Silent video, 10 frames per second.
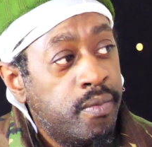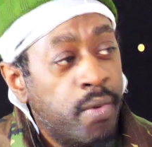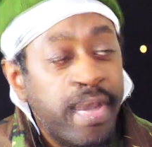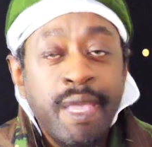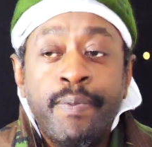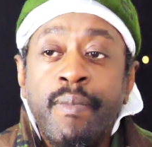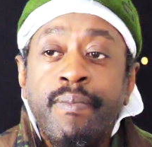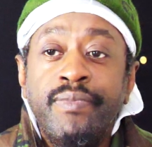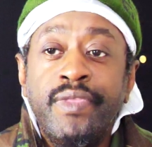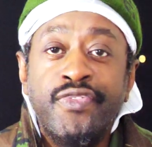Well,
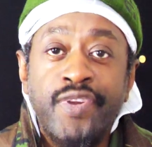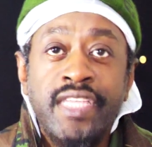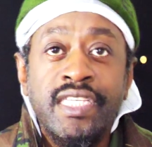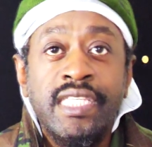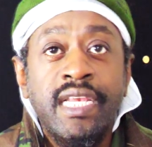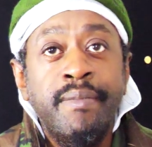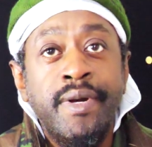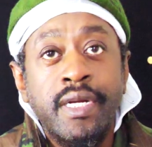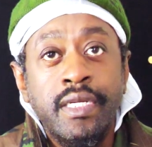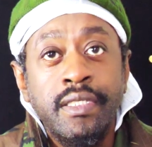hip-hop, the phrase is still
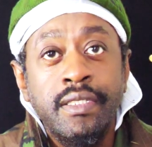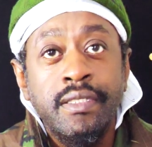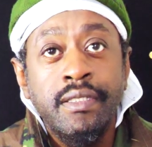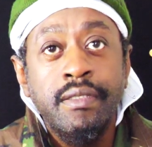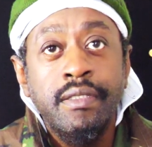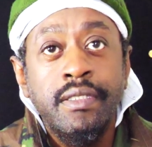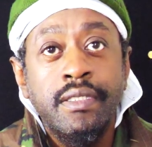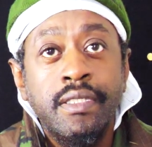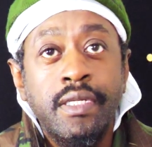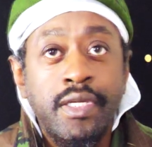American,
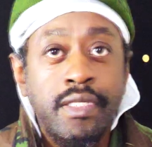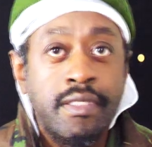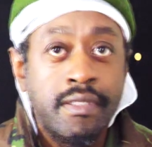because